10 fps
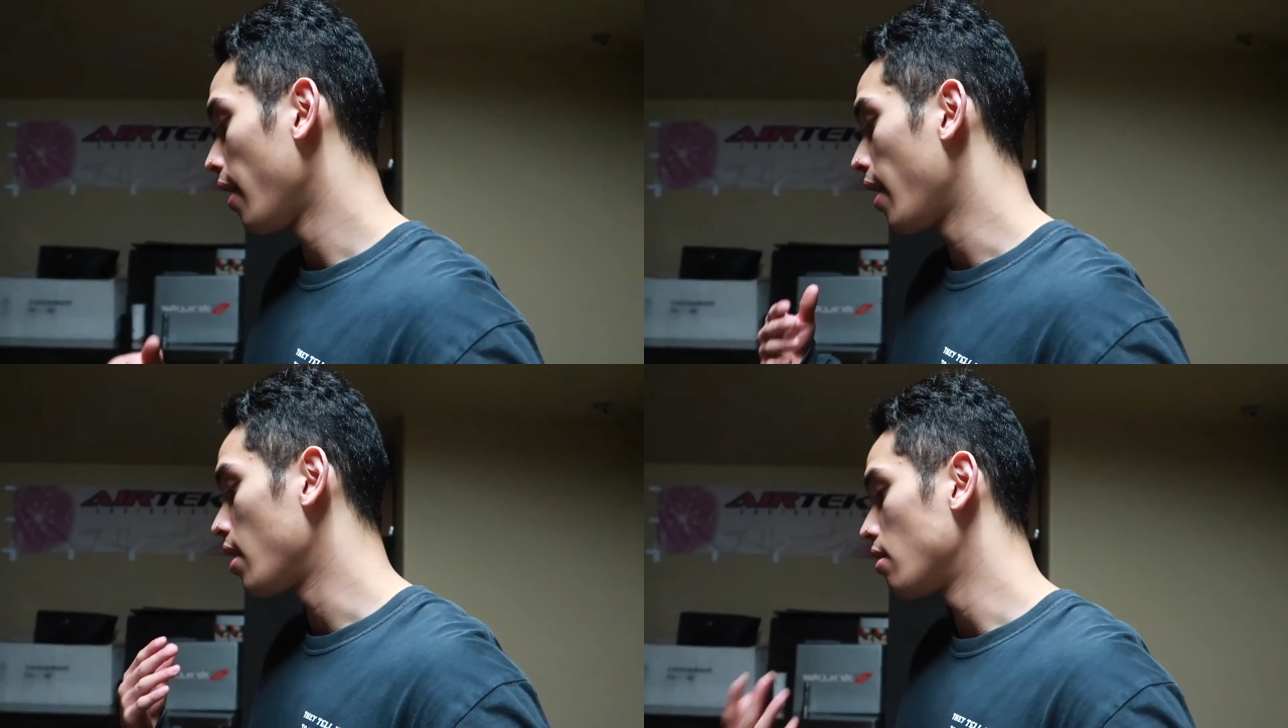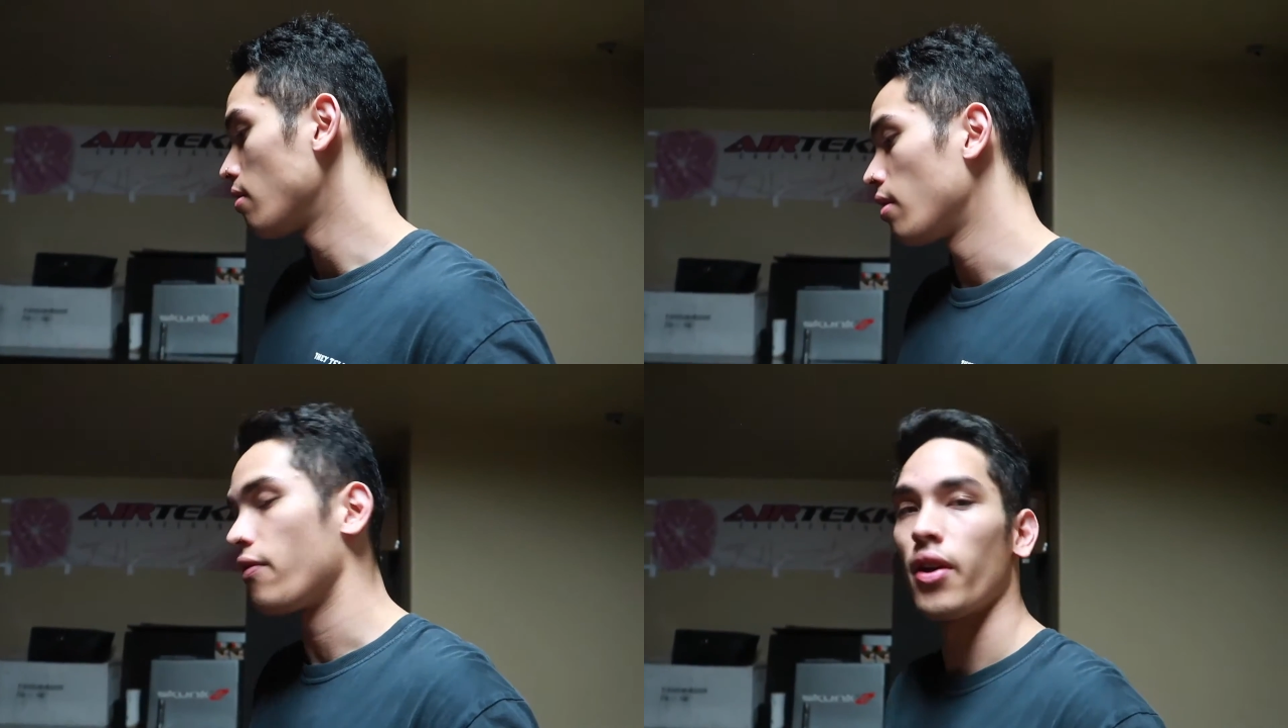And
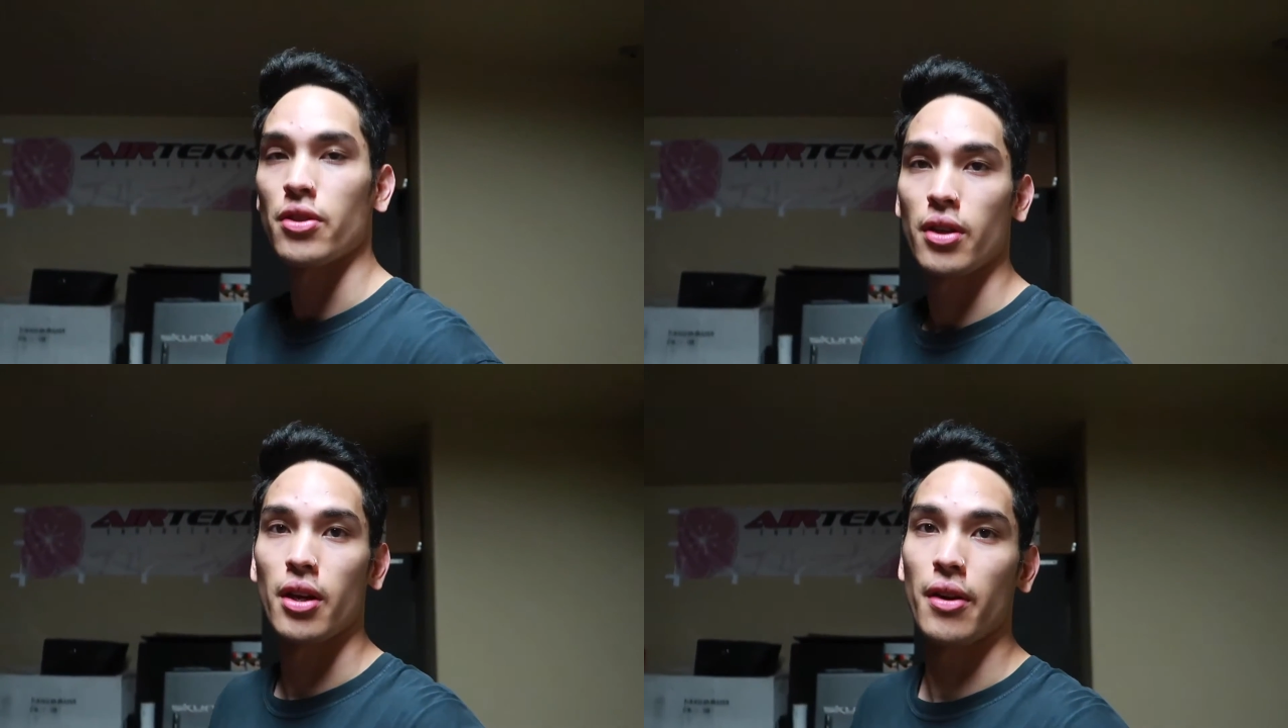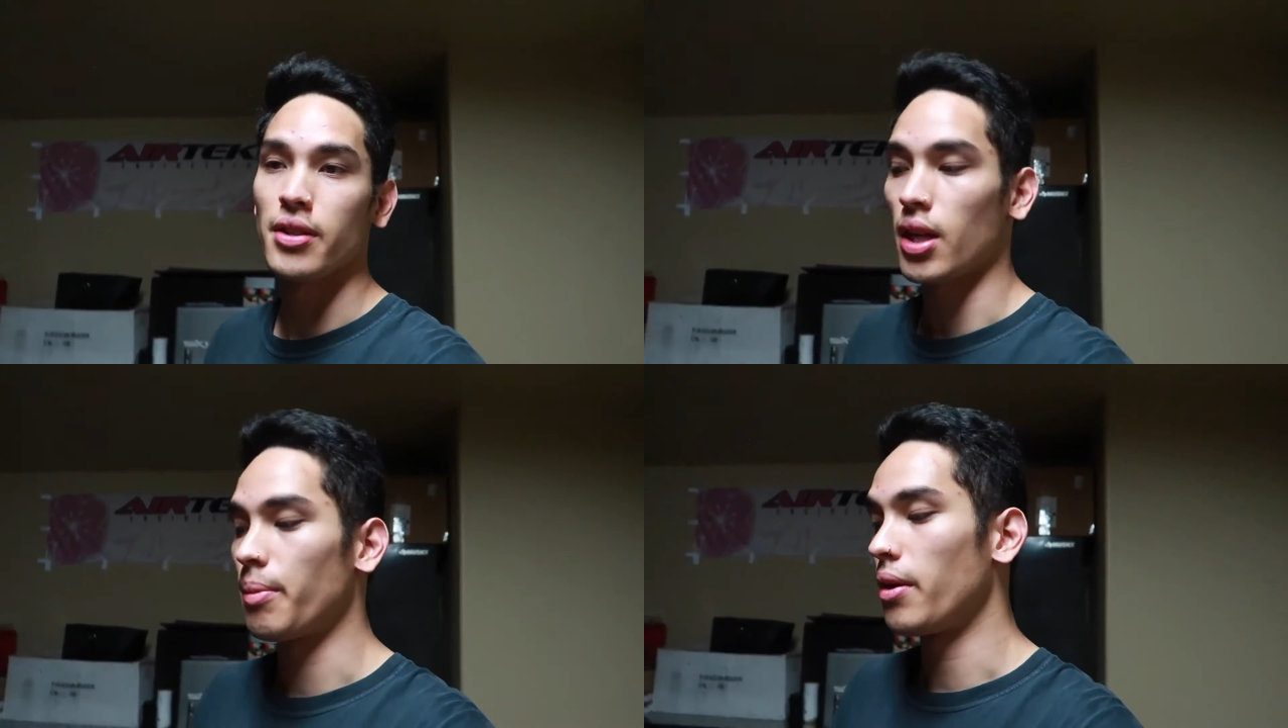if you guys are
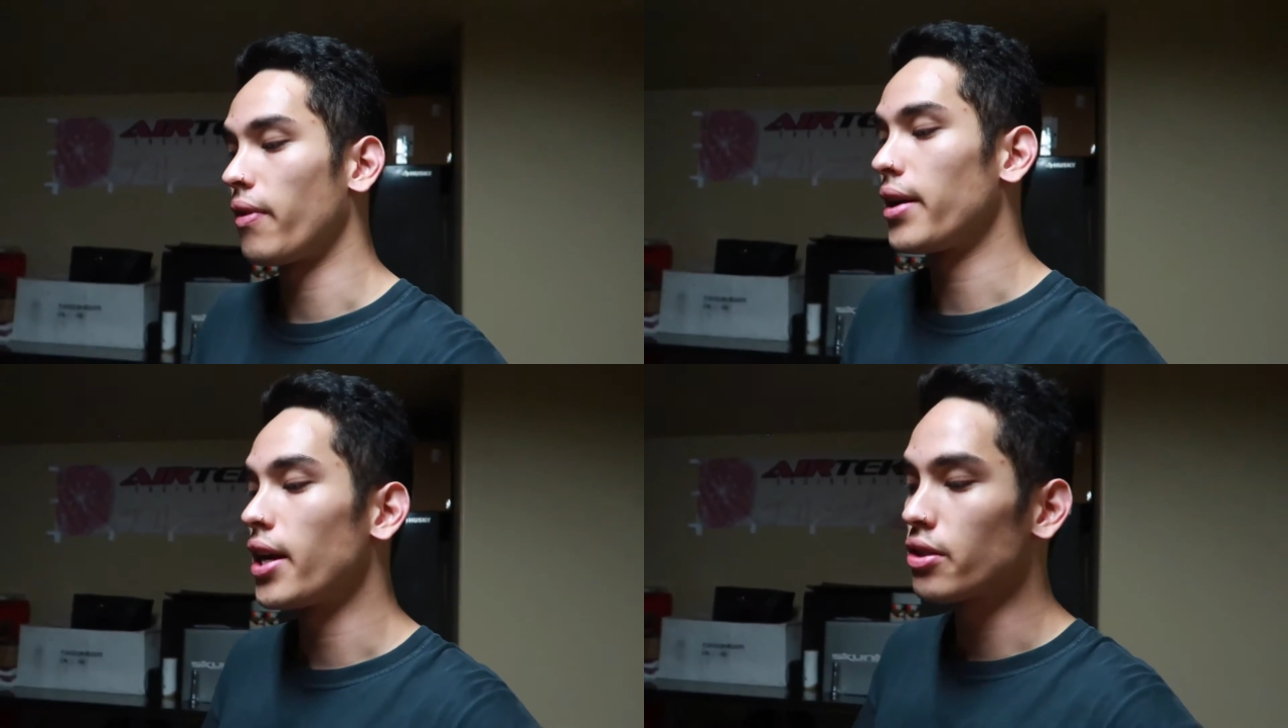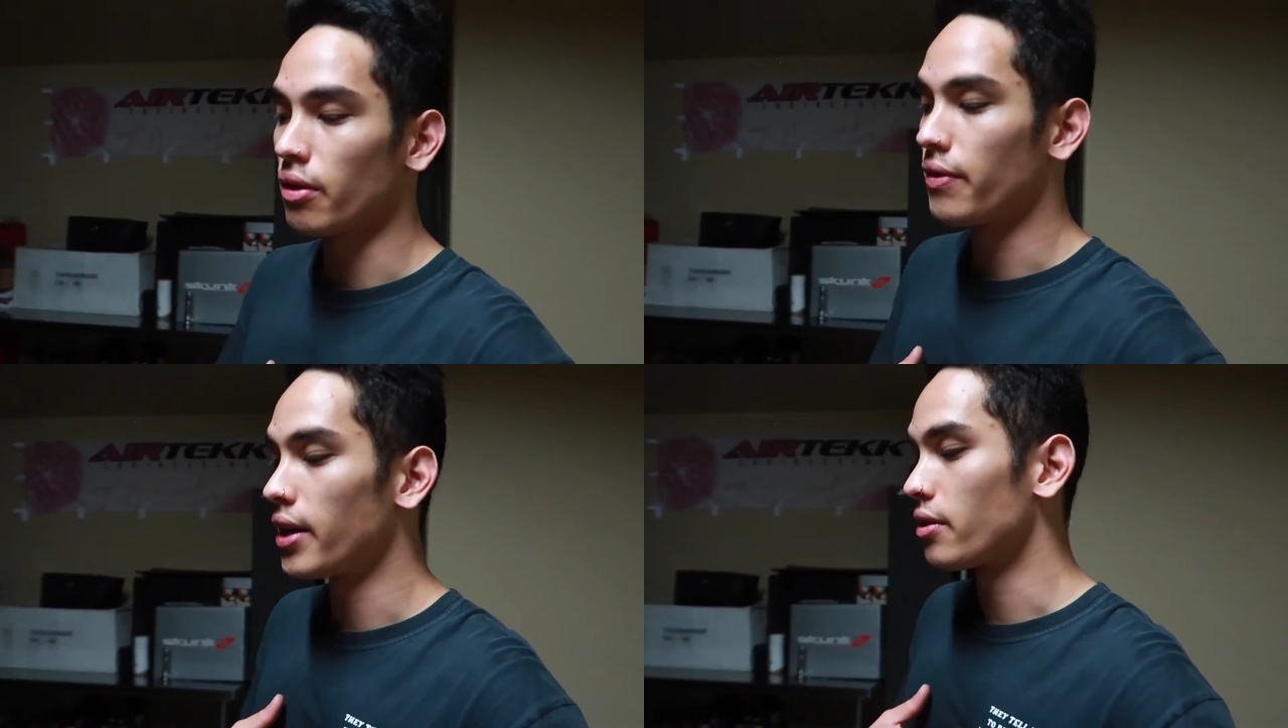curious, I'm a financial
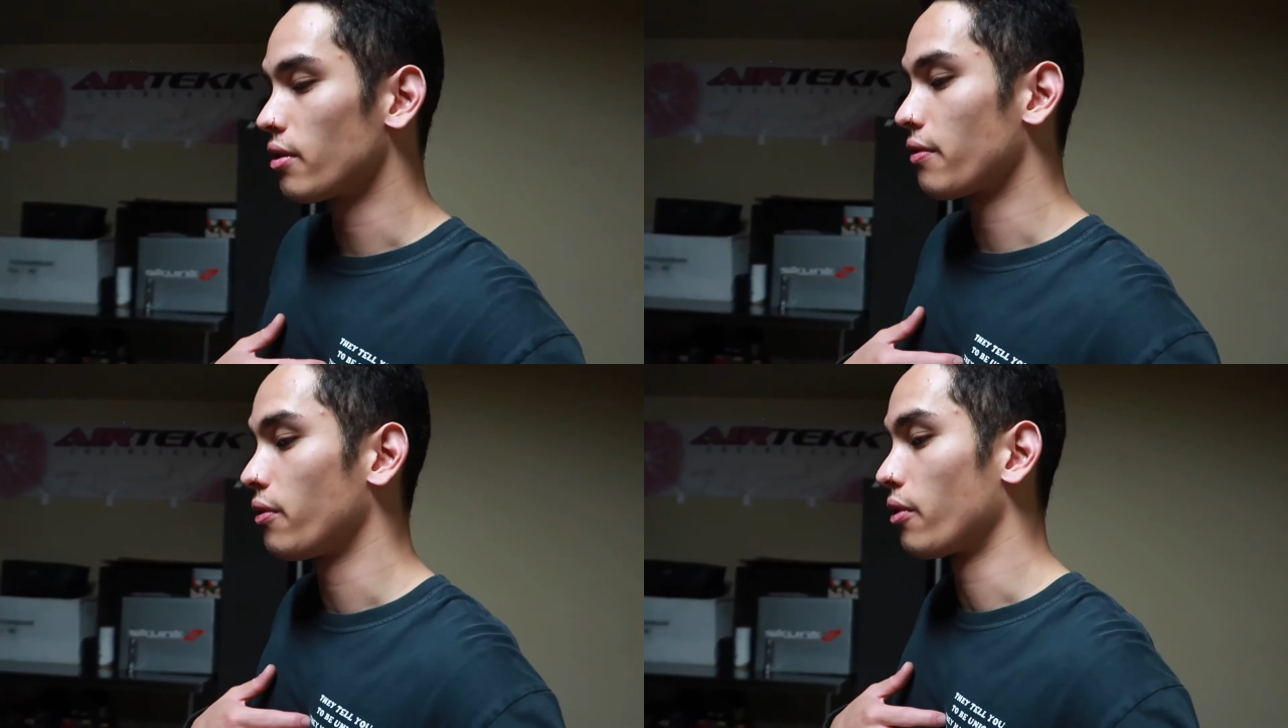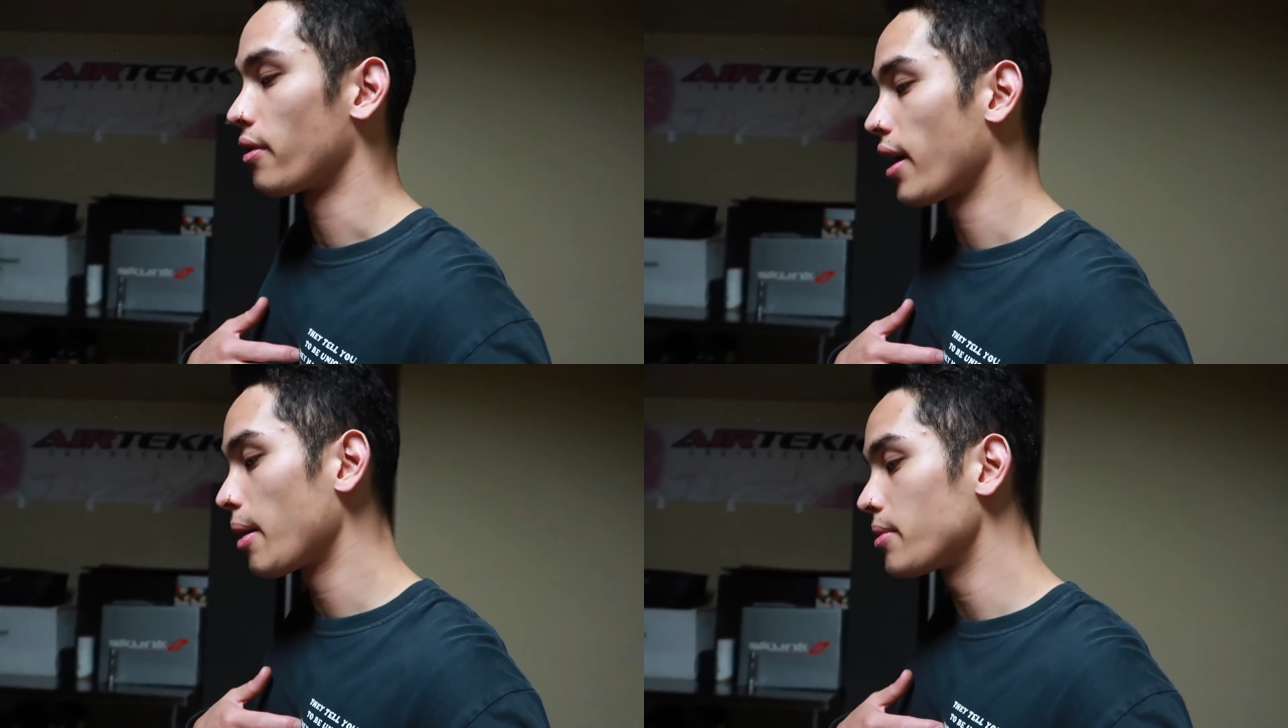advisor
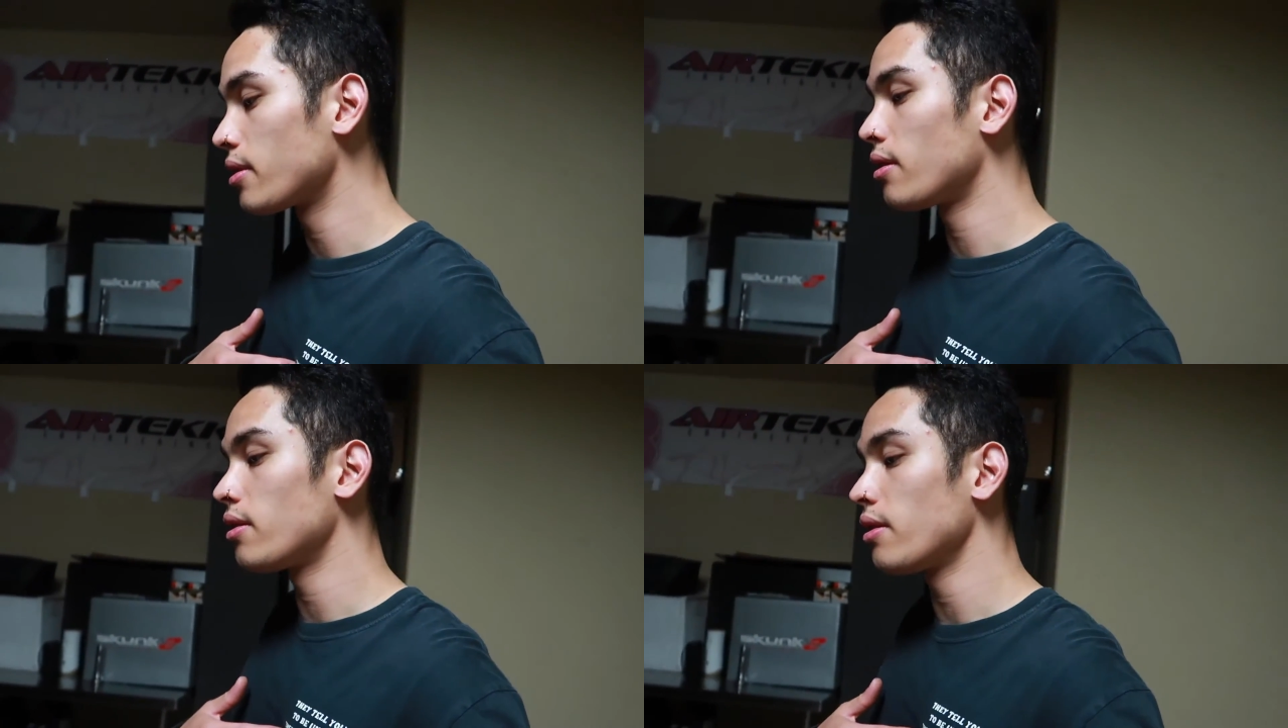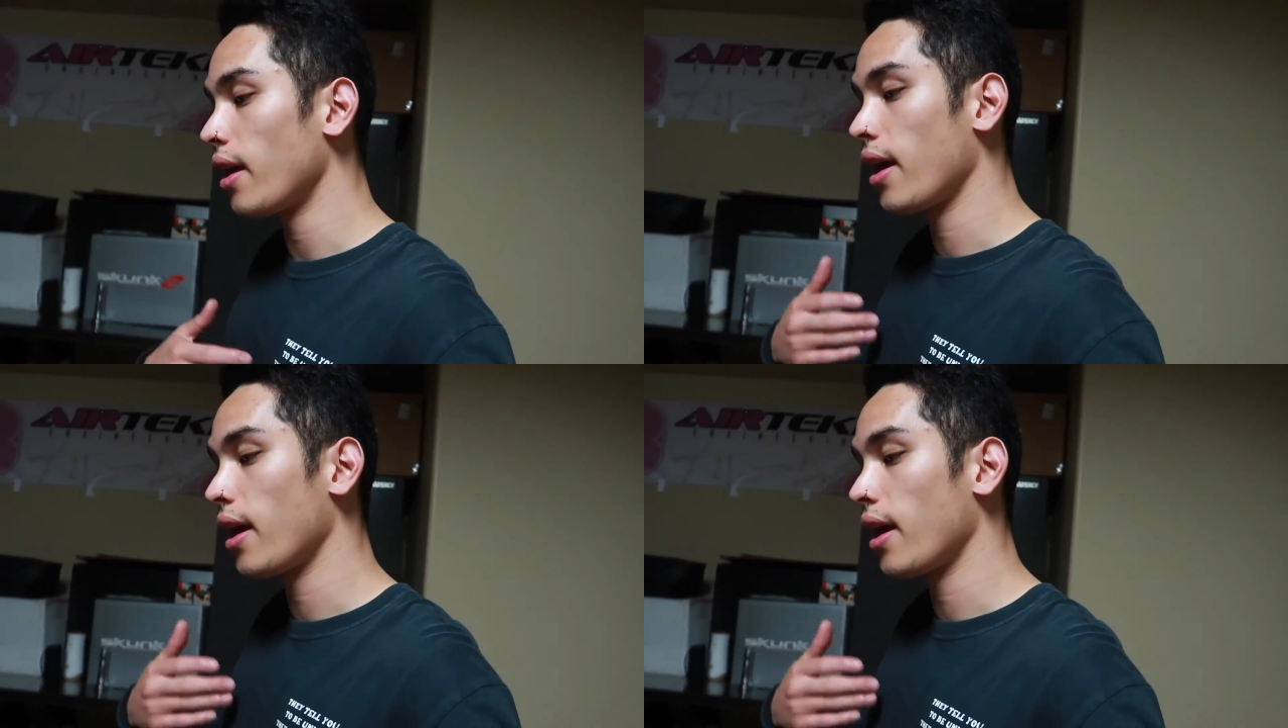for Amazon